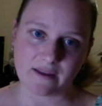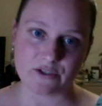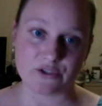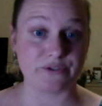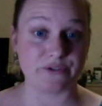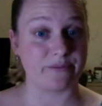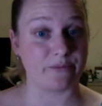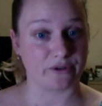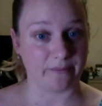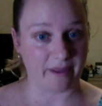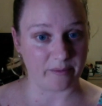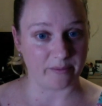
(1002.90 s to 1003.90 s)
do some more
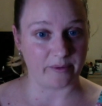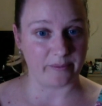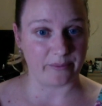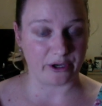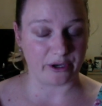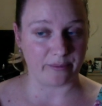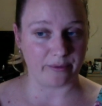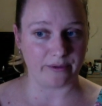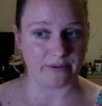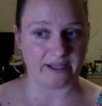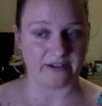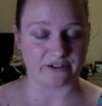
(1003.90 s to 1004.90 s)
in Peppermint
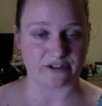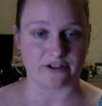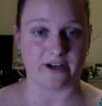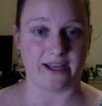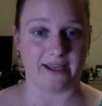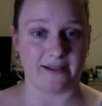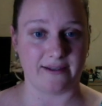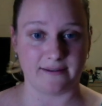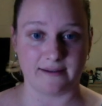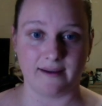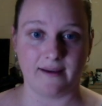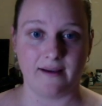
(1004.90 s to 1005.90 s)
Purple and try and,
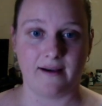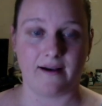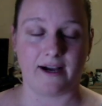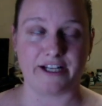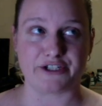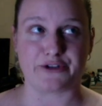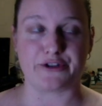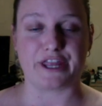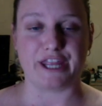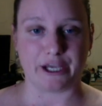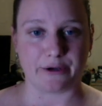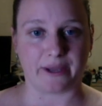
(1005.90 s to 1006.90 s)
I don't
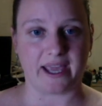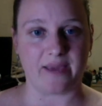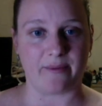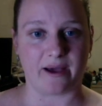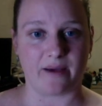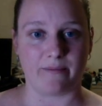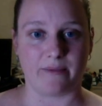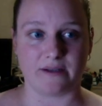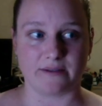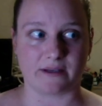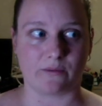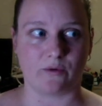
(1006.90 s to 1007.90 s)
think I'll keep up
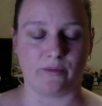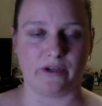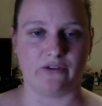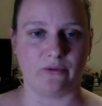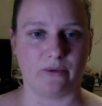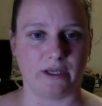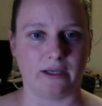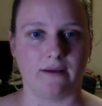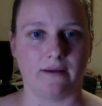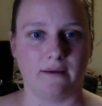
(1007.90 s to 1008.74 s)
because I will be doing